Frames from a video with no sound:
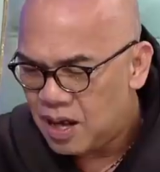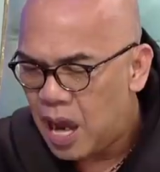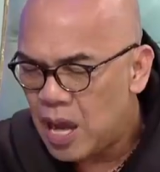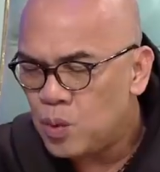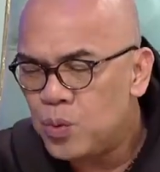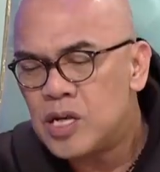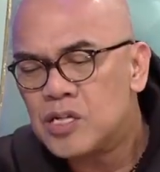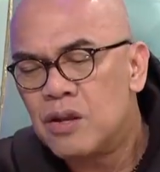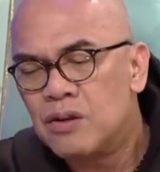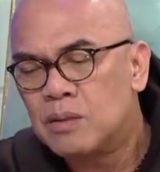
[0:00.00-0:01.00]
I wish
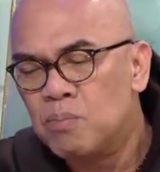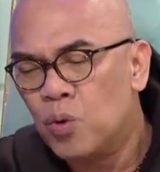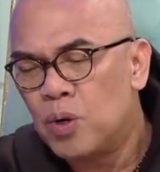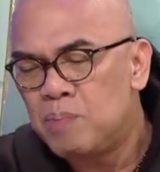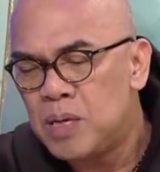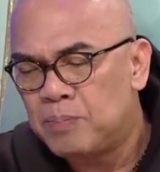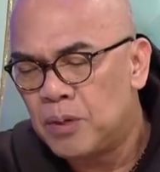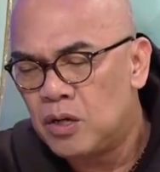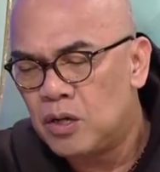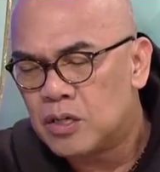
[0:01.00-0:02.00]
that more
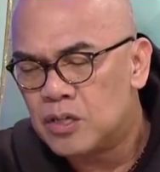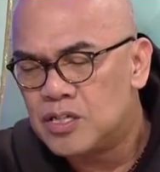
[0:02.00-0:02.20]
people could